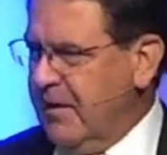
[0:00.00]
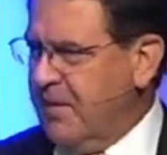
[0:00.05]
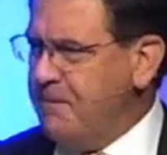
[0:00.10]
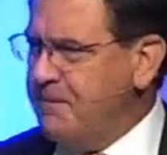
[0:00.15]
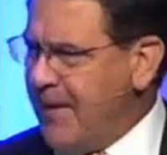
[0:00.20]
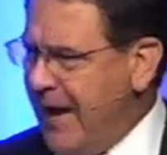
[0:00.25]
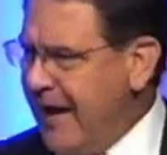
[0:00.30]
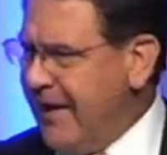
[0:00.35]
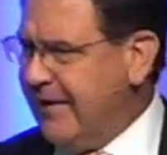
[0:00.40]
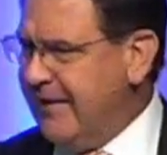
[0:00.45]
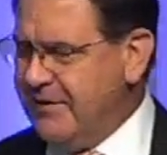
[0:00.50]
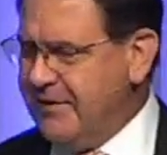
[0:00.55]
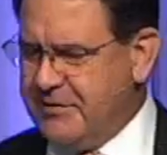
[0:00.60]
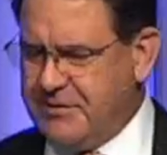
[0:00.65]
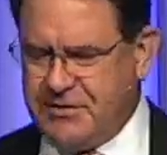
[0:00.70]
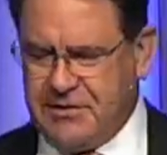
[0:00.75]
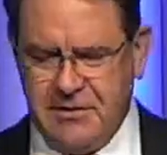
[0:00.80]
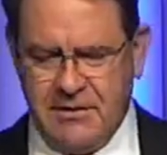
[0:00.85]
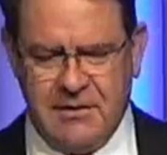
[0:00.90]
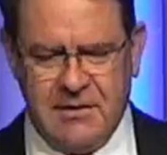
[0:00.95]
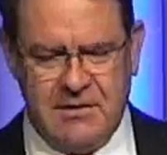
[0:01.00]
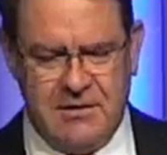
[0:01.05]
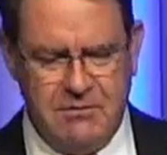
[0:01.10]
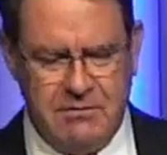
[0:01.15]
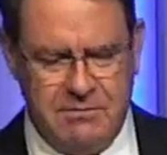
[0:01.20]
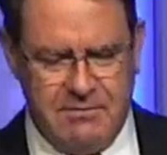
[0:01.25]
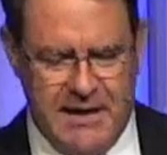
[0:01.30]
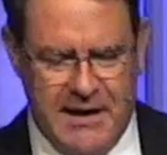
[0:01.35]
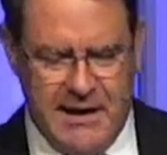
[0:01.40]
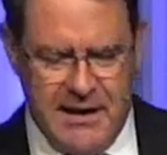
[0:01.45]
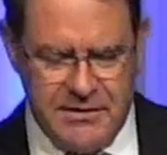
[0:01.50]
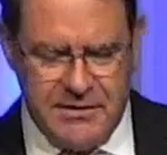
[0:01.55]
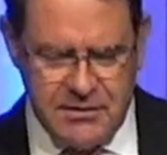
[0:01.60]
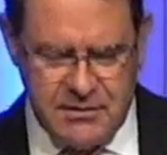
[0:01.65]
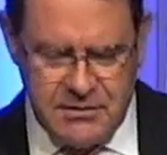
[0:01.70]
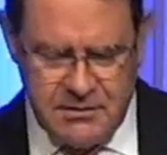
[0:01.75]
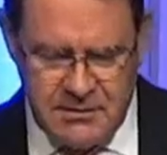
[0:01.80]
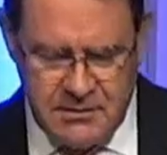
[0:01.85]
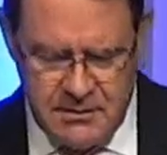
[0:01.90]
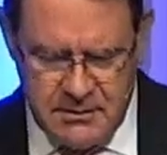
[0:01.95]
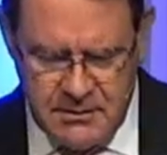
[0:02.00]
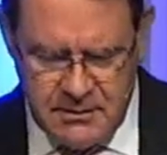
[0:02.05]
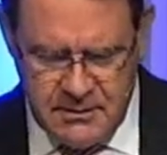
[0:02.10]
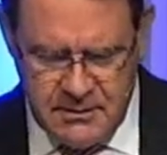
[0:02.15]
Maggots. Could you imagine?